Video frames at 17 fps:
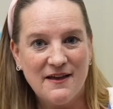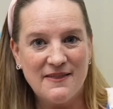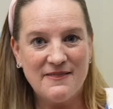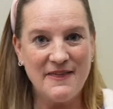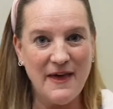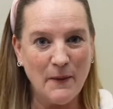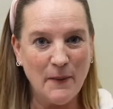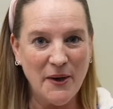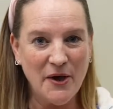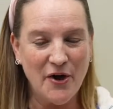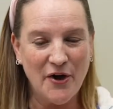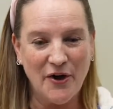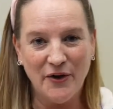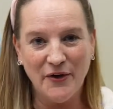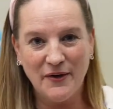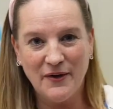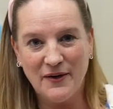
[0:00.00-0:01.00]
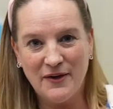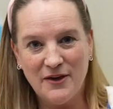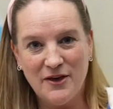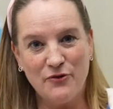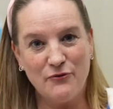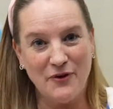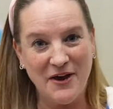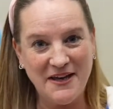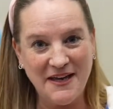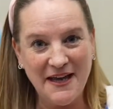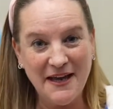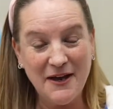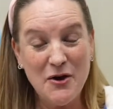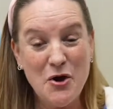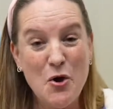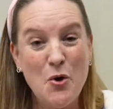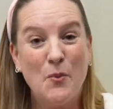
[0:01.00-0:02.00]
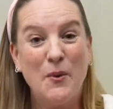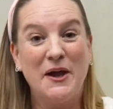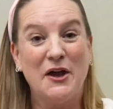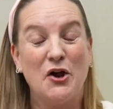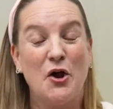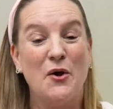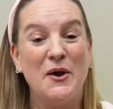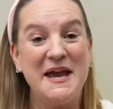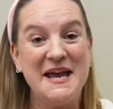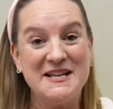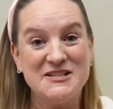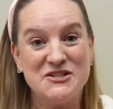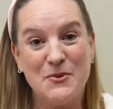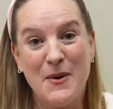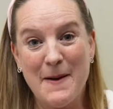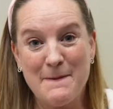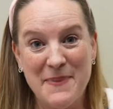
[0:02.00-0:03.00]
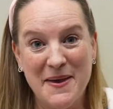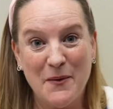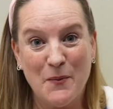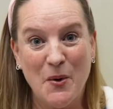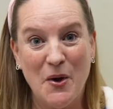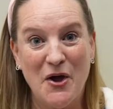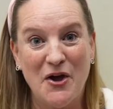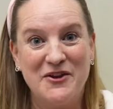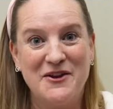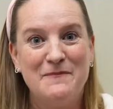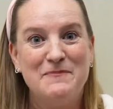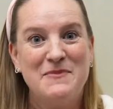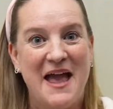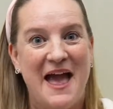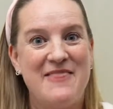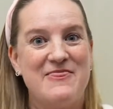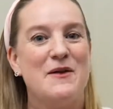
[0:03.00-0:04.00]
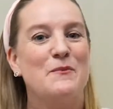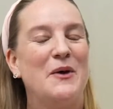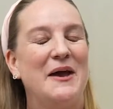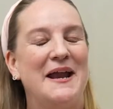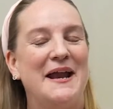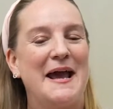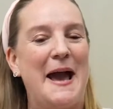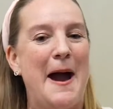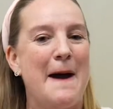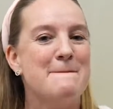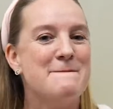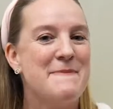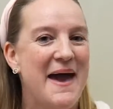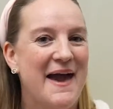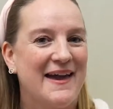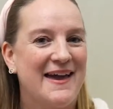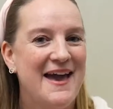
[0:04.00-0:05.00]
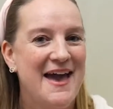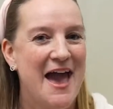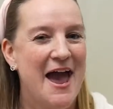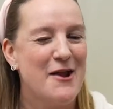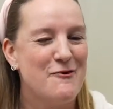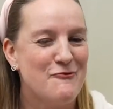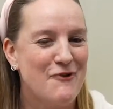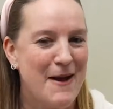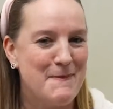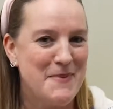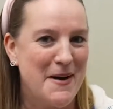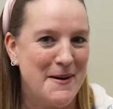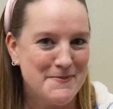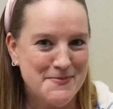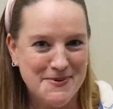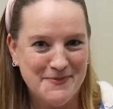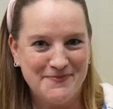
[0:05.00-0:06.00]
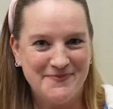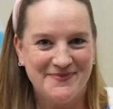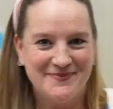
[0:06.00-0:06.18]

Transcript: There we go. You ready? We're going to go into our big word, and then we're going to come back and wrap up.